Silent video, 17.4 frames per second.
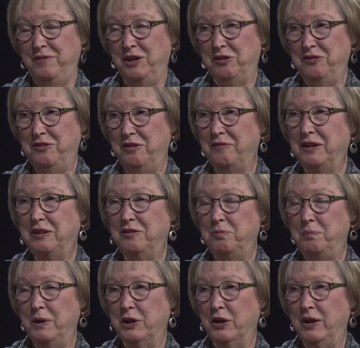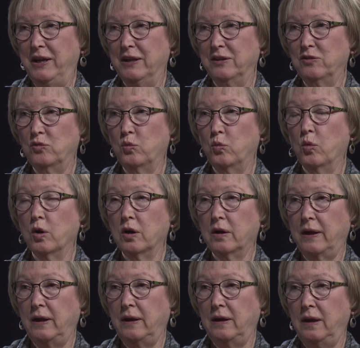years of experience
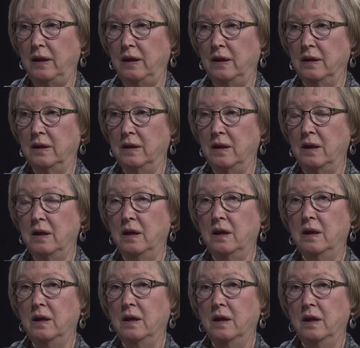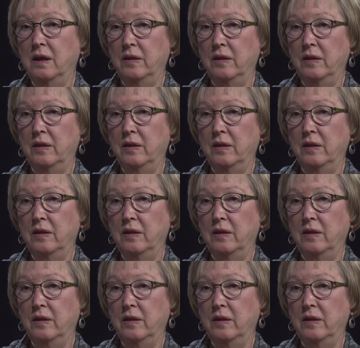working in